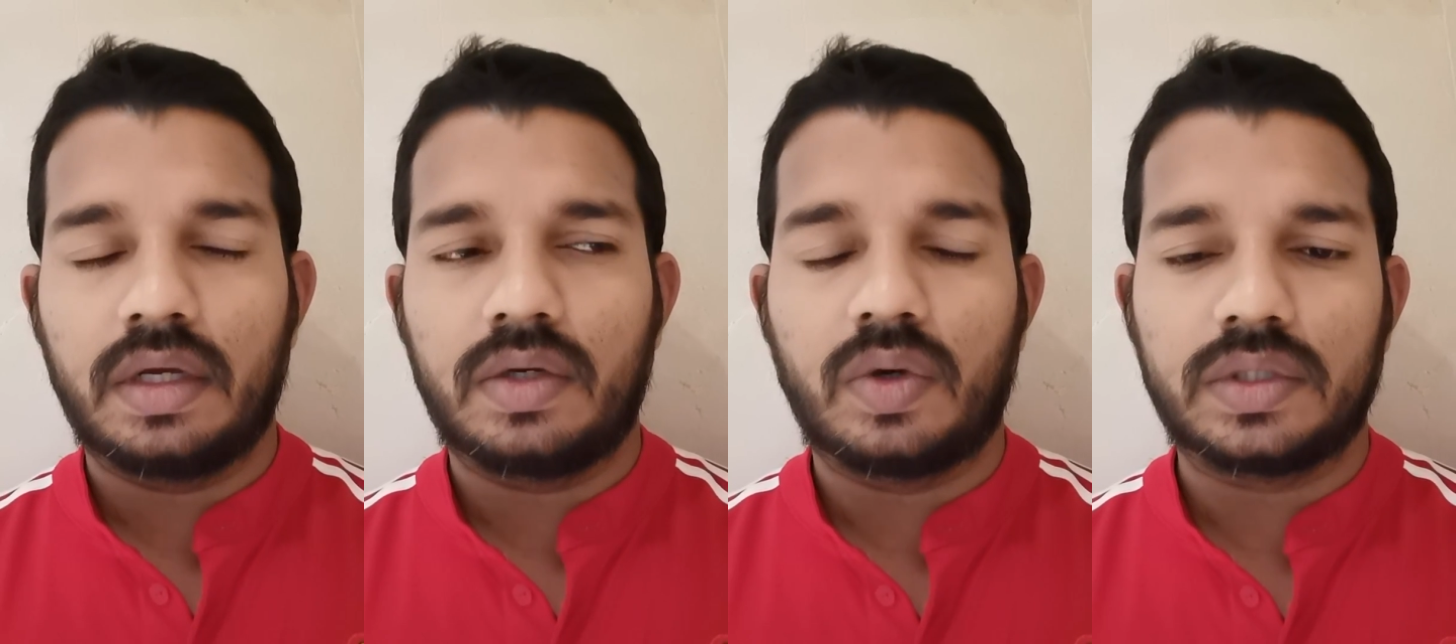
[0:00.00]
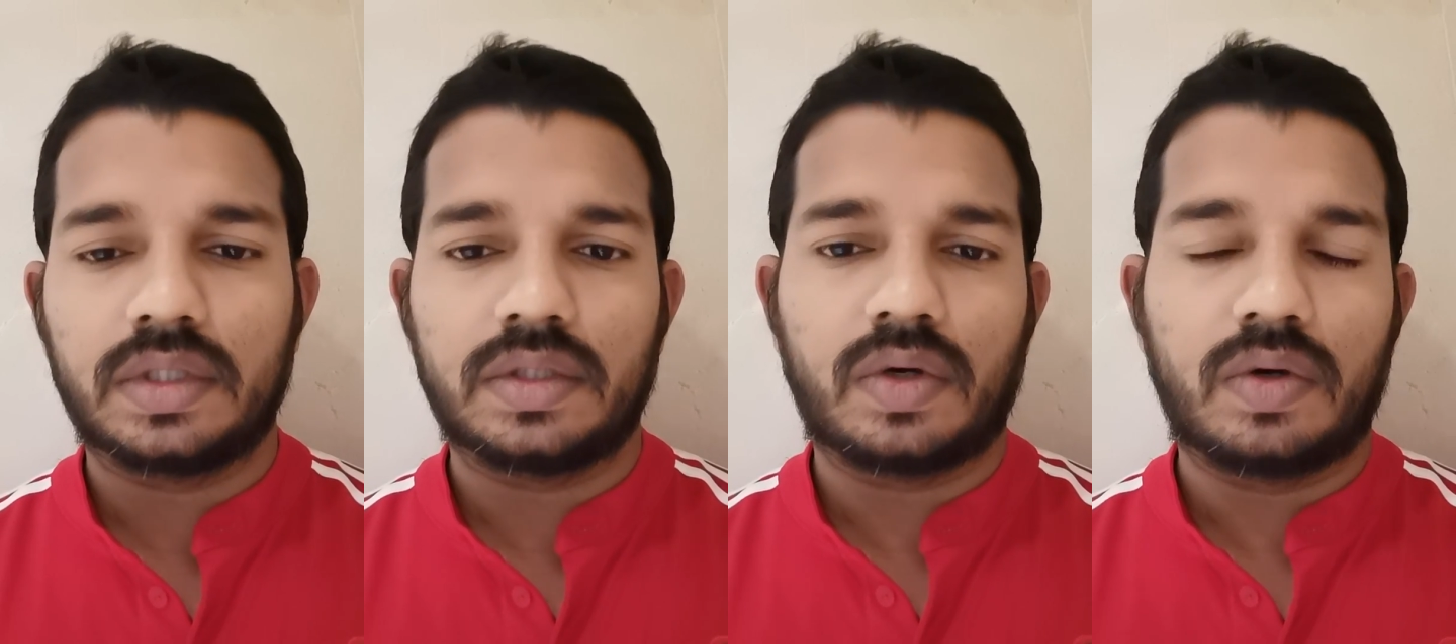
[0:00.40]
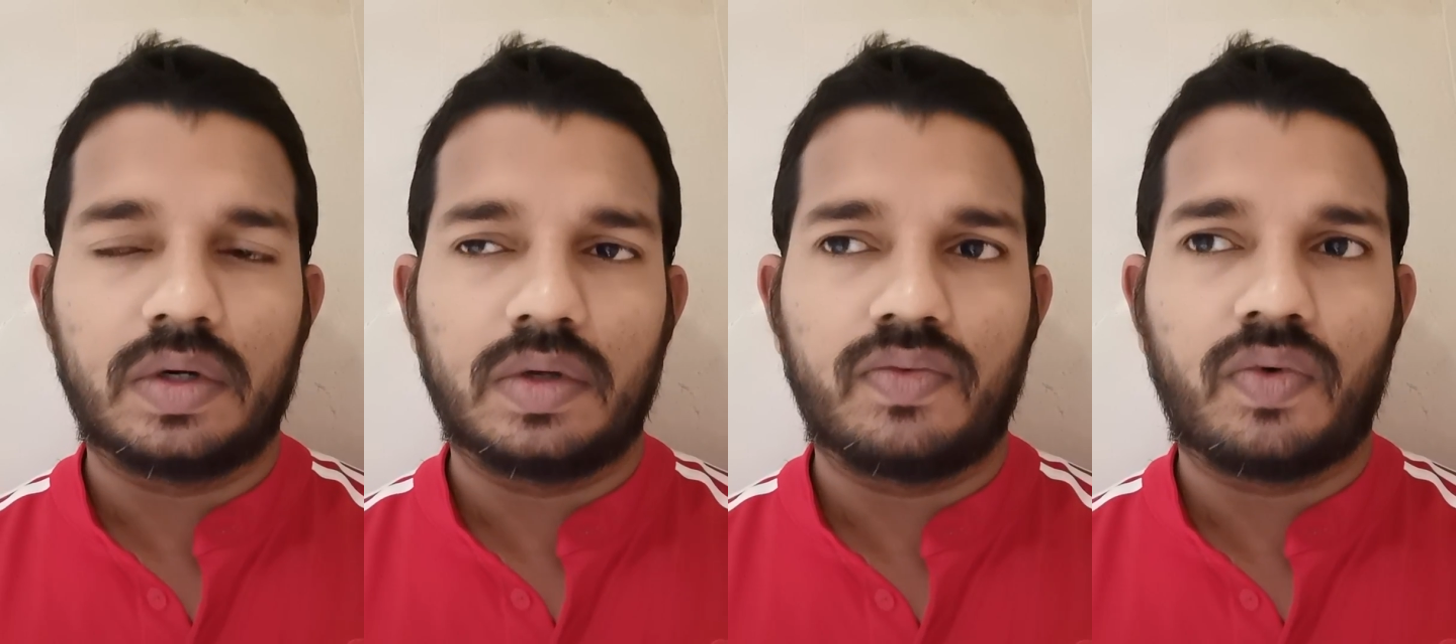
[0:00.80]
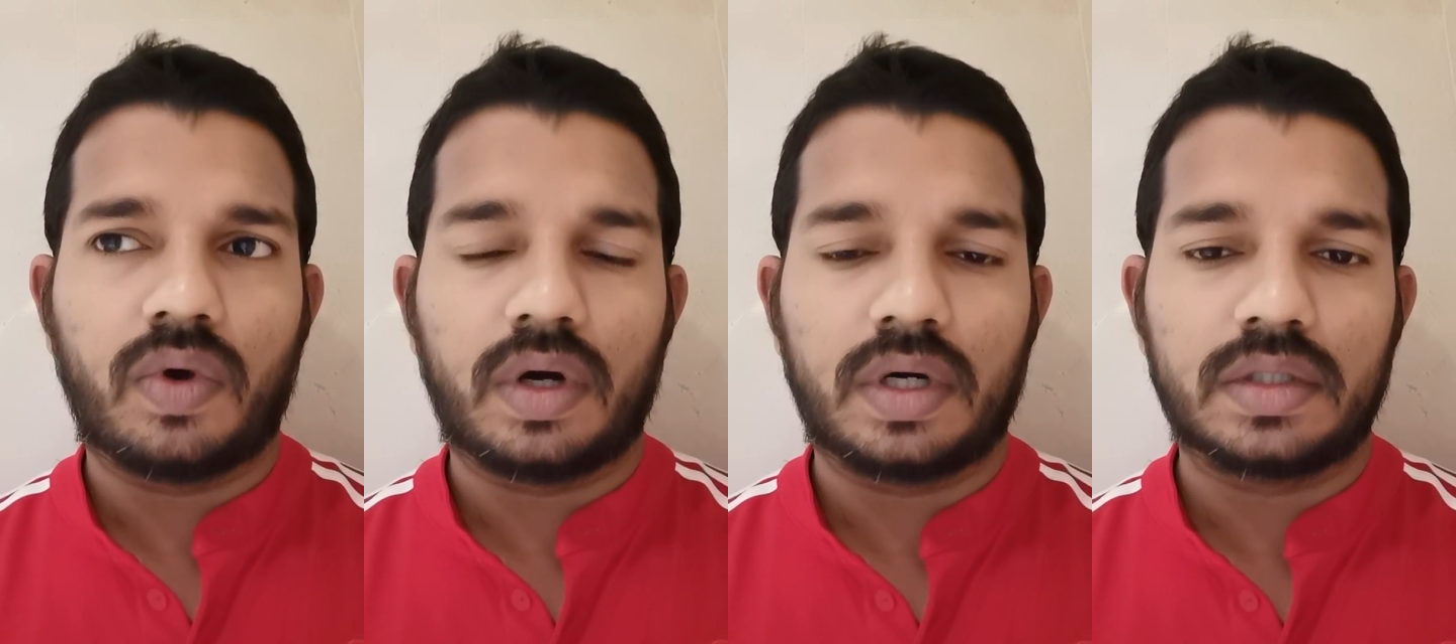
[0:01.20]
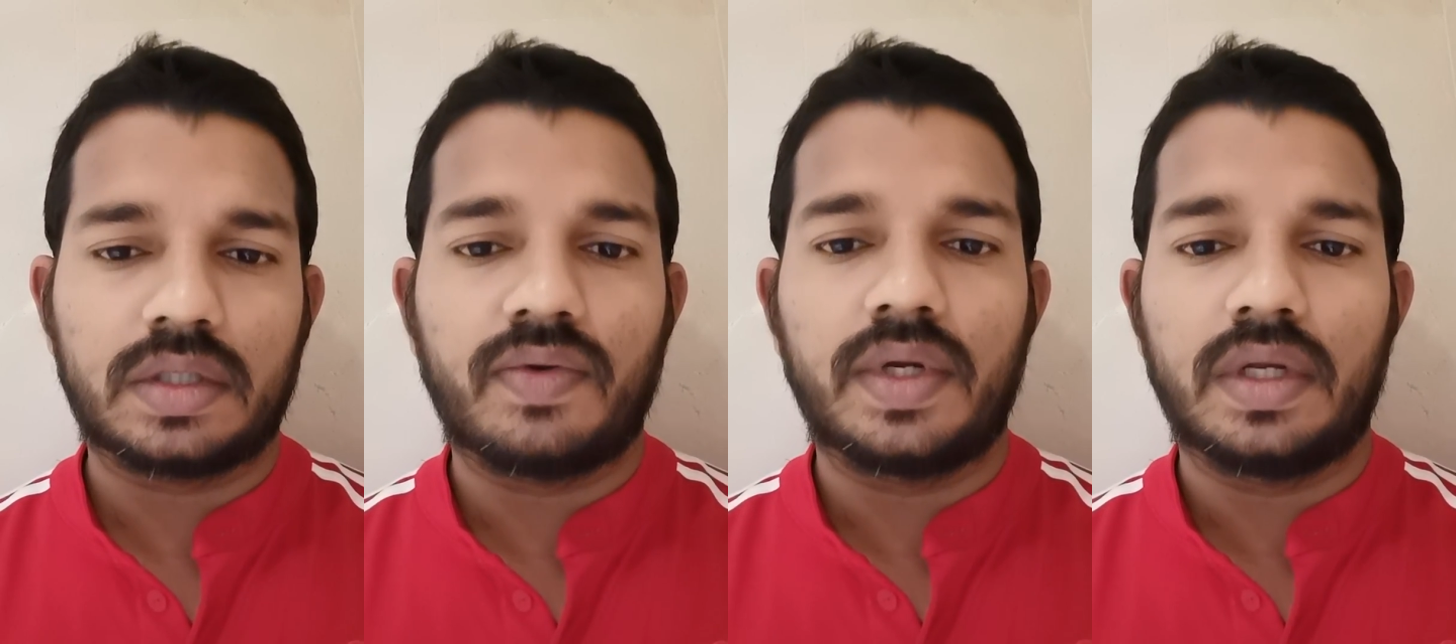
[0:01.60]
it cost us around
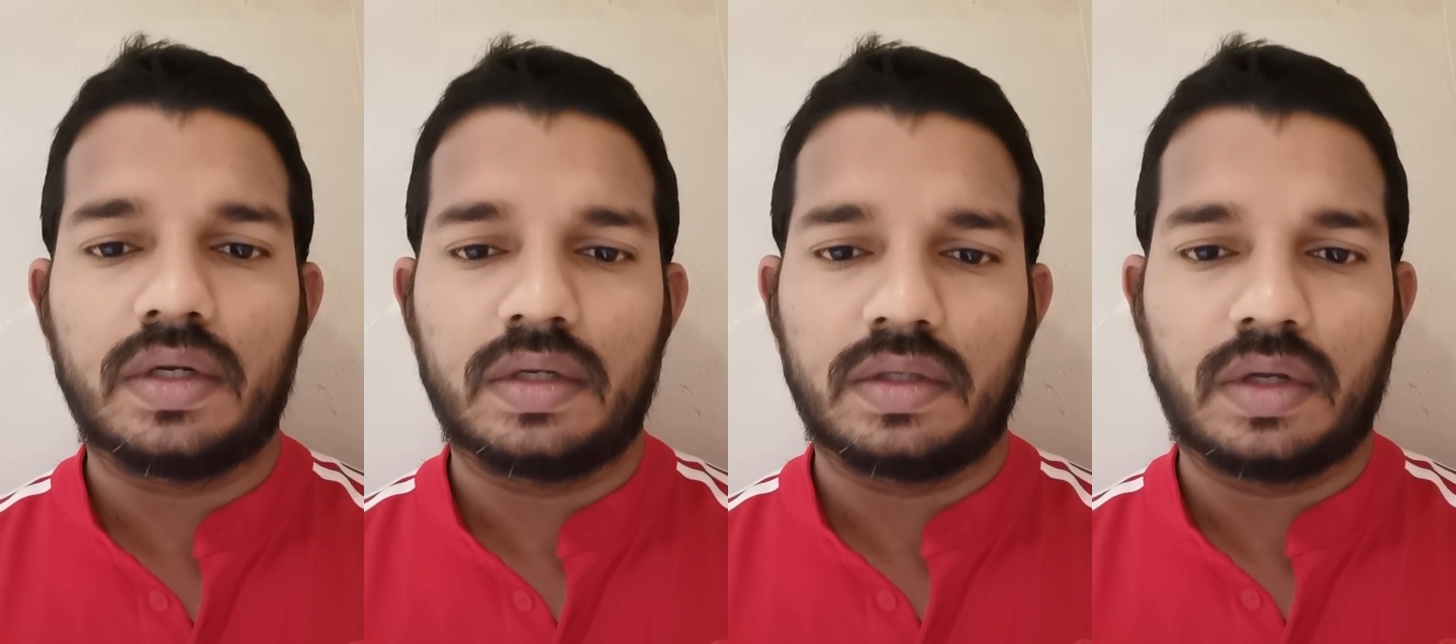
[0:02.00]
417